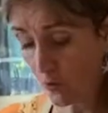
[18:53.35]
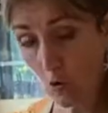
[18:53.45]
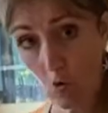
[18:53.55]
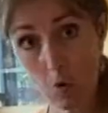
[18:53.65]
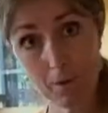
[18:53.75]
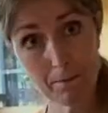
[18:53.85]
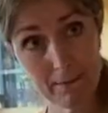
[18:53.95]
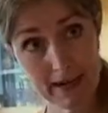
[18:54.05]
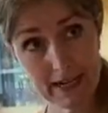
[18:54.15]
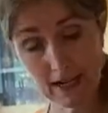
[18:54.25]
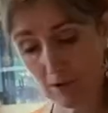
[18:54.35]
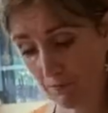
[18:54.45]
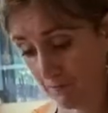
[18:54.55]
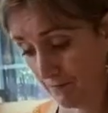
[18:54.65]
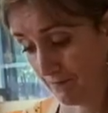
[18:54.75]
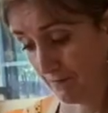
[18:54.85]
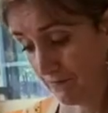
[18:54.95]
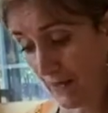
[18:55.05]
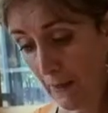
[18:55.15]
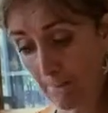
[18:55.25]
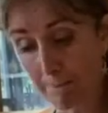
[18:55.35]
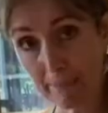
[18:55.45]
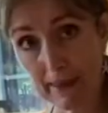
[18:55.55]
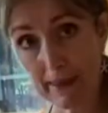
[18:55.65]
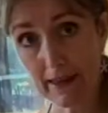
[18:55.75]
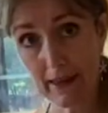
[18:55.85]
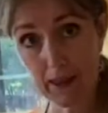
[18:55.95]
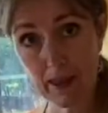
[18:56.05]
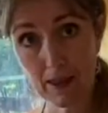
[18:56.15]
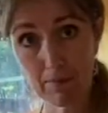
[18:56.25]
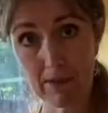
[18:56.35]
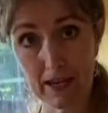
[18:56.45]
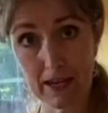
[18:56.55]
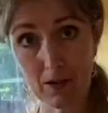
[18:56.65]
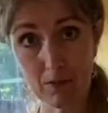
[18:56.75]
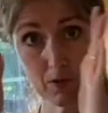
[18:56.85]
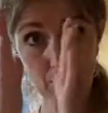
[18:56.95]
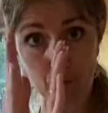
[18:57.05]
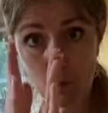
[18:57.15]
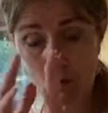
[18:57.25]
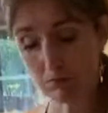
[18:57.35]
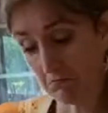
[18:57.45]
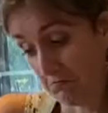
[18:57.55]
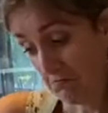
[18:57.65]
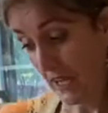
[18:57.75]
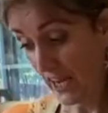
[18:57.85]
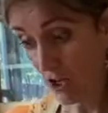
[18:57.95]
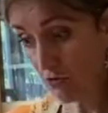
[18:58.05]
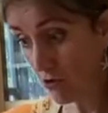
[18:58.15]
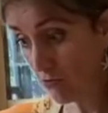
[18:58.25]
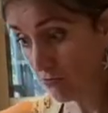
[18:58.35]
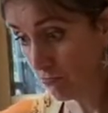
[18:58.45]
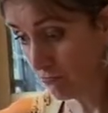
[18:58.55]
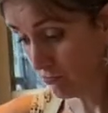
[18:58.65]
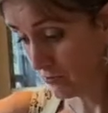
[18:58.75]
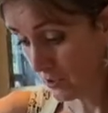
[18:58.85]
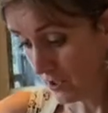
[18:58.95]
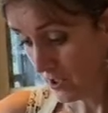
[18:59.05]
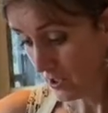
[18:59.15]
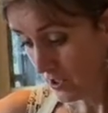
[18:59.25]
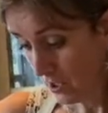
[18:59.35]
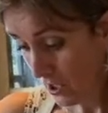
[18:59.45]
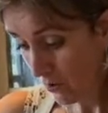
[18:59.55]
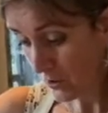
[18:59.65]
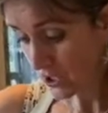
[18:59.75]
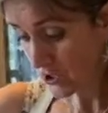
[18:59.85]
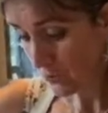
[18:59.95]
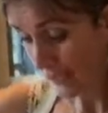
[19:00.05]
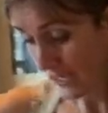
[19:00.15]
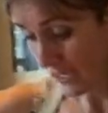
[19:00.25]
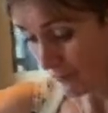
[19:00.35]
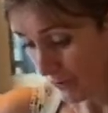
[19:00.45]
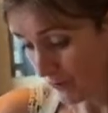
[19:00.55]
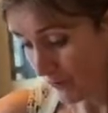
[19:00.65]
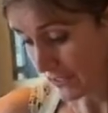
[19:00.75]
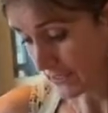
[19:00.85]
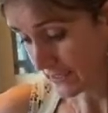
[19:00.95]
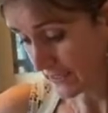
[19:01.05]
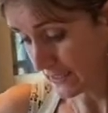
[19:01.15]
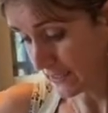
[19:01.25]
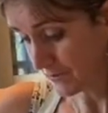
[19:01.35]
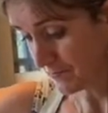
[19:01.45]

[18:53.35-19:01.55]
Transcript: Or medium? Big, medium, small? I don't know. I wonder what Annabelle fancies.